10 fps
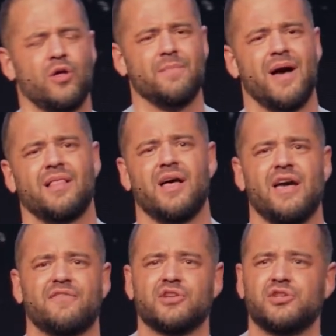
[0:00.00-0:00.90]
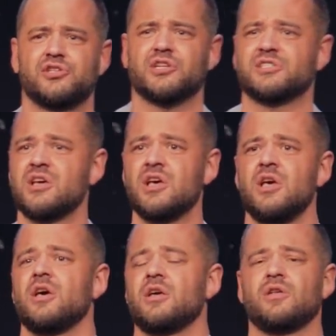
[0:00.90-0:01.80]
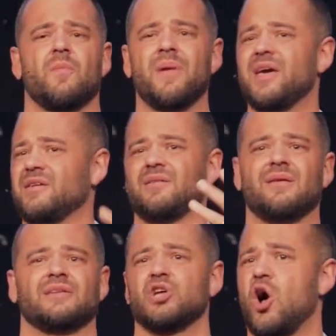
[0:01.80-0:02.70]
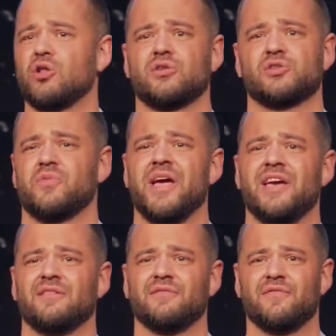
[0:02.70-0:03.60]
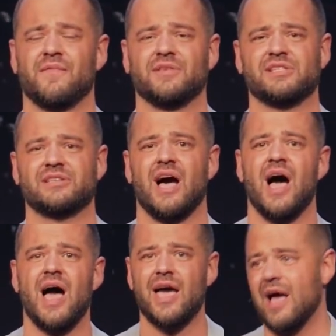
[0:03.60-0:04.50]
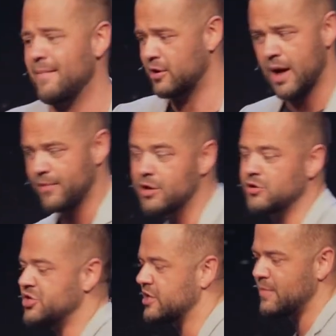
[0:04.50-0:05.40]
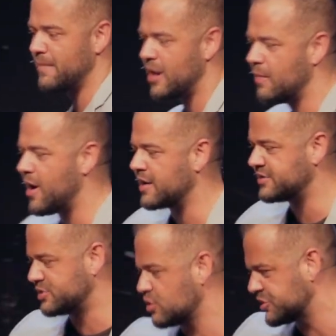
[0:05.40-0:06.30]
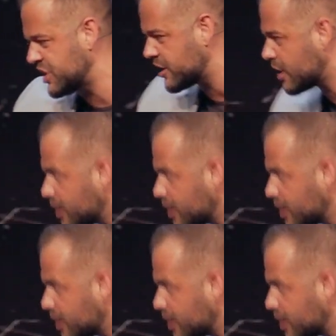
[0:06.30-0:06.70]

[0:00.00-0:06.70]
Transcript: in my life. Could you just, you know, make dollars rain from the sky? I'm, I'm going to go check in my mailbox. Is there a check?